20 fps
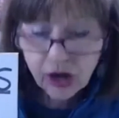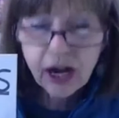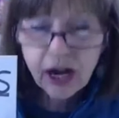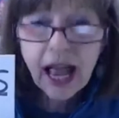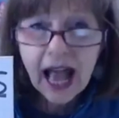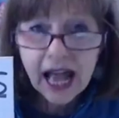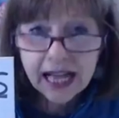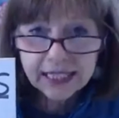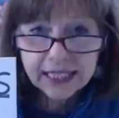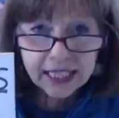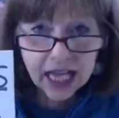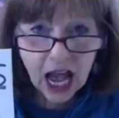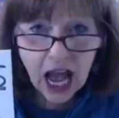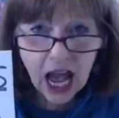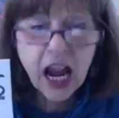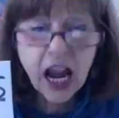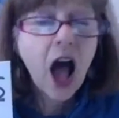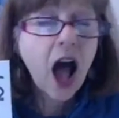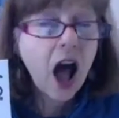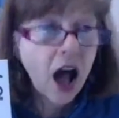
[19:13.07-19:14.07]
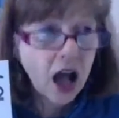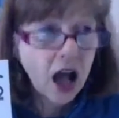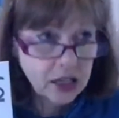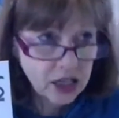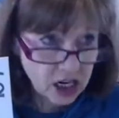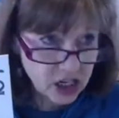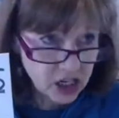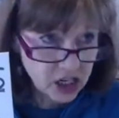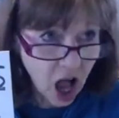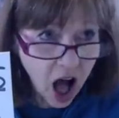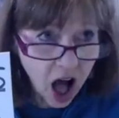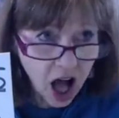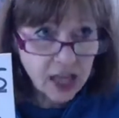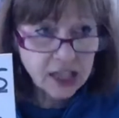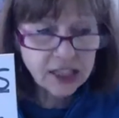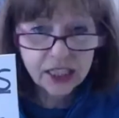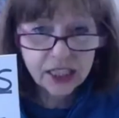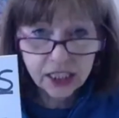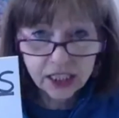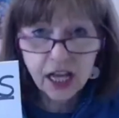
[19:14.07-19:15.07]
word has got
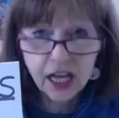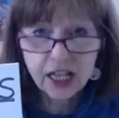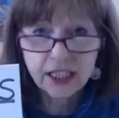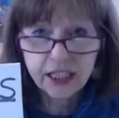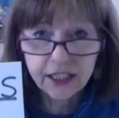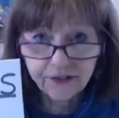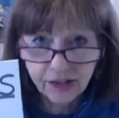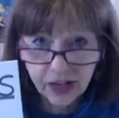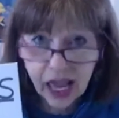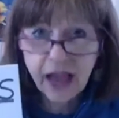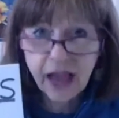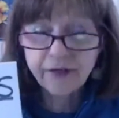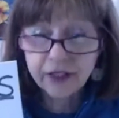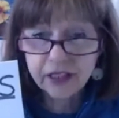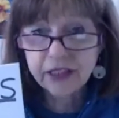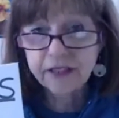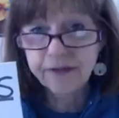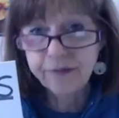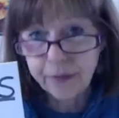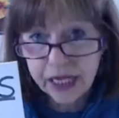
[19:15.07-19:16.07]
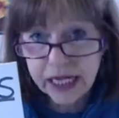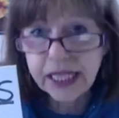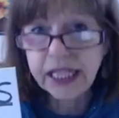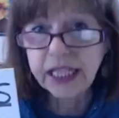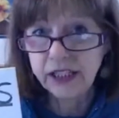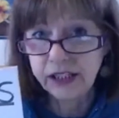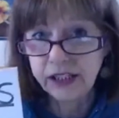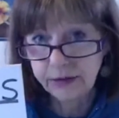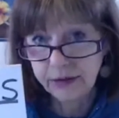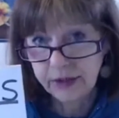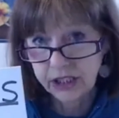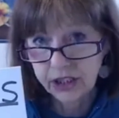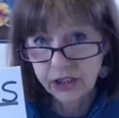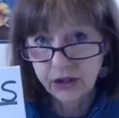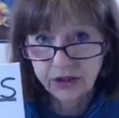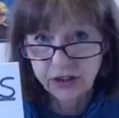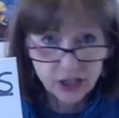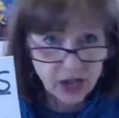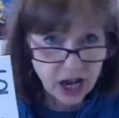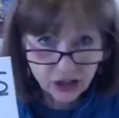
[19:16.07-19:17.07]
tons and tons of levels of meaning to it.
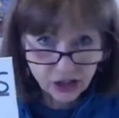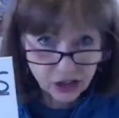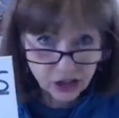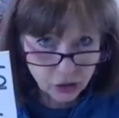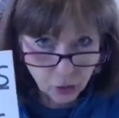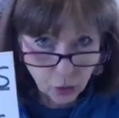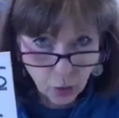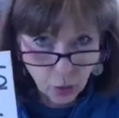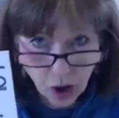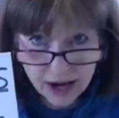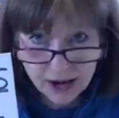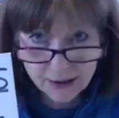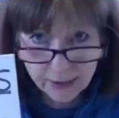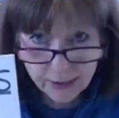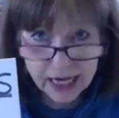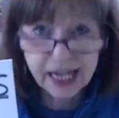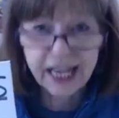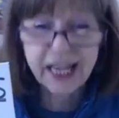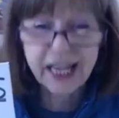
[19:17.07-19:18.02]
So there's not just one